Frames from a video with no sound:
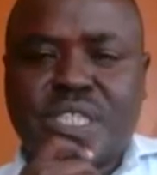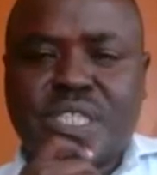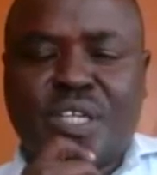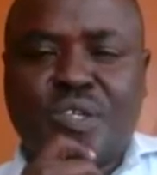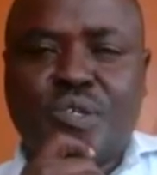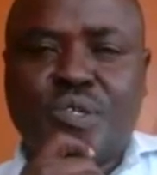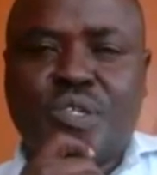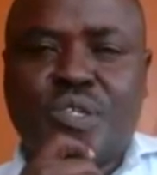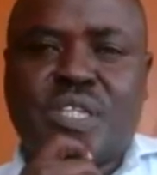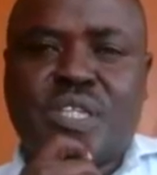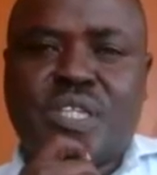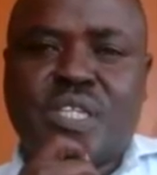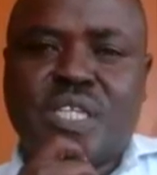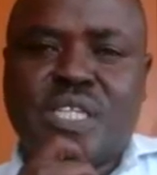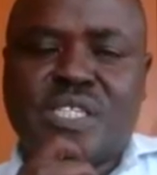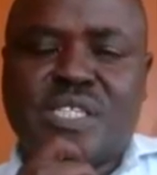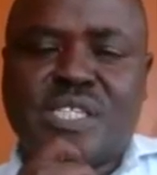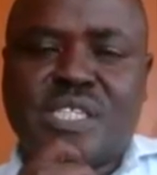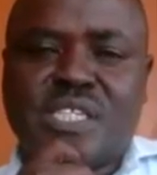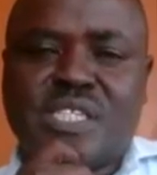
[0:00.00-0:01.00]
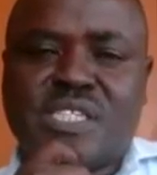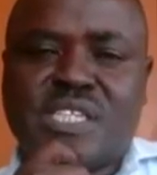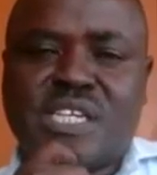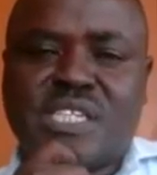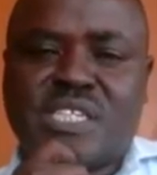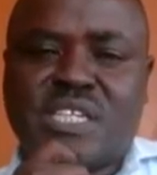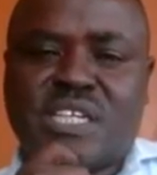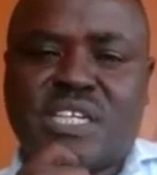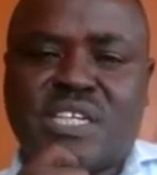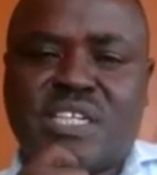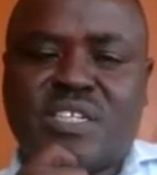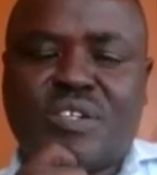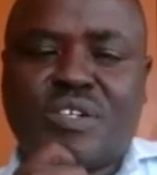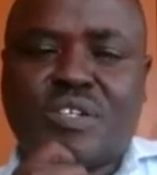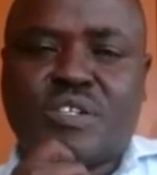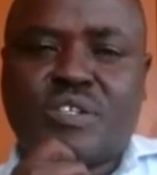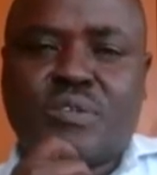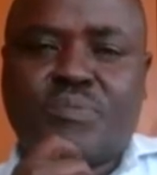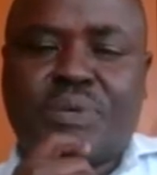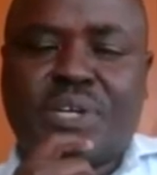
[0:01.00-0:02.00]
Yeah, youth is such a critical
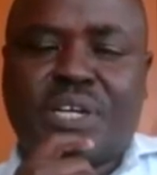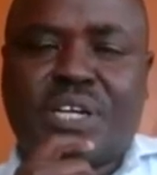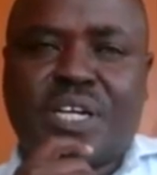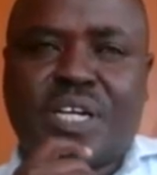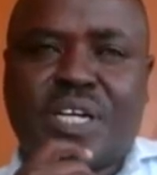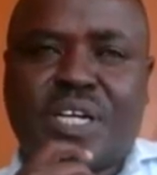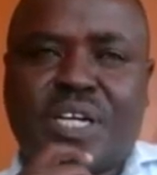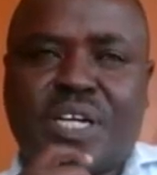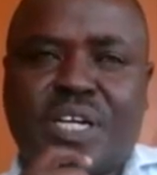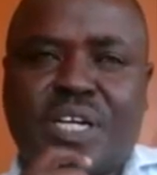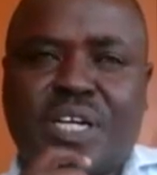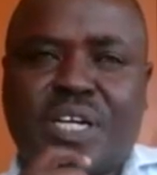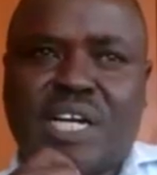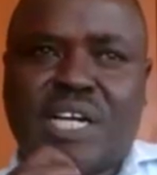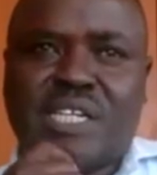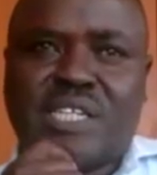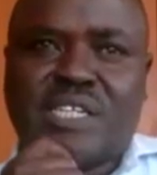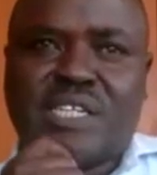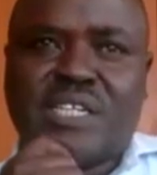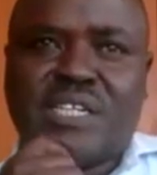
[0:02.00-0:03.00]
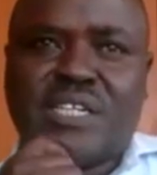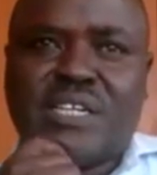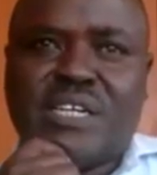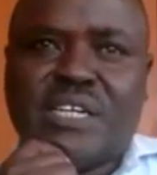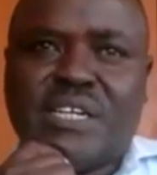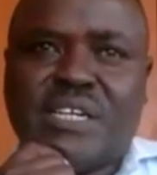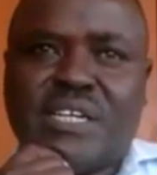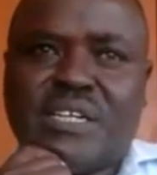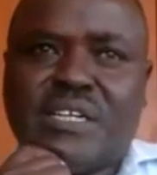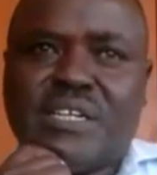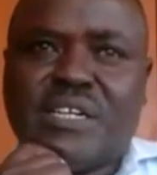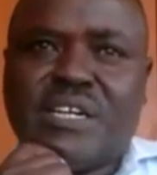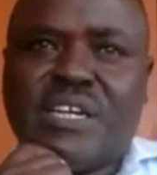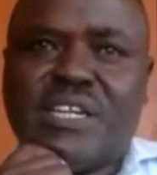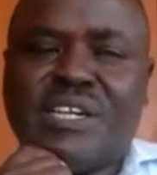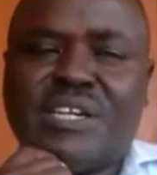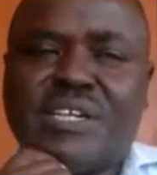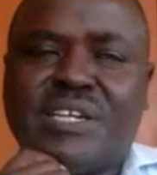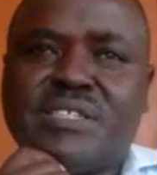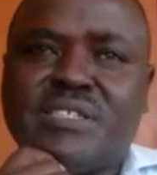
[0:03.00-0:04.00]
topic in a country like
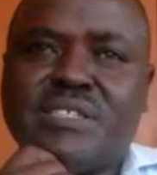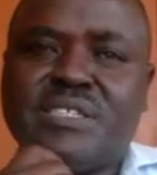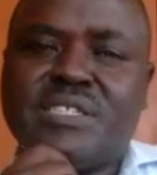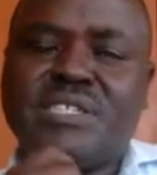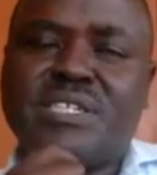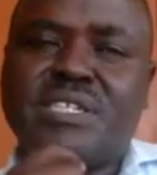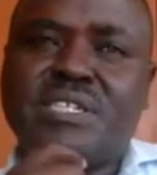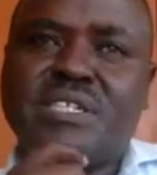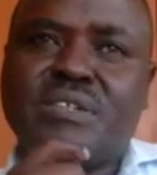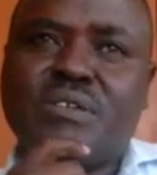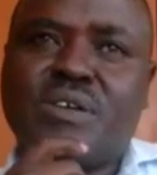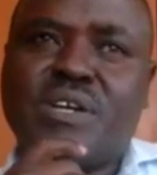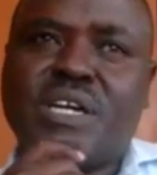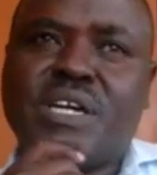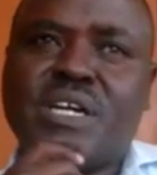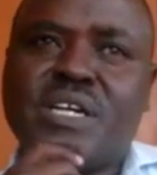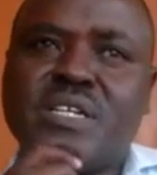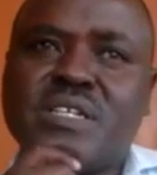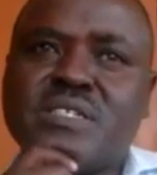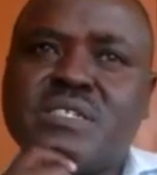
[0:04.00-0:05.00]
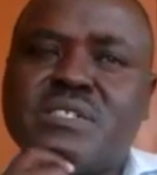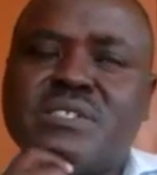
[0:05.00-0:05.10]
Kenya, where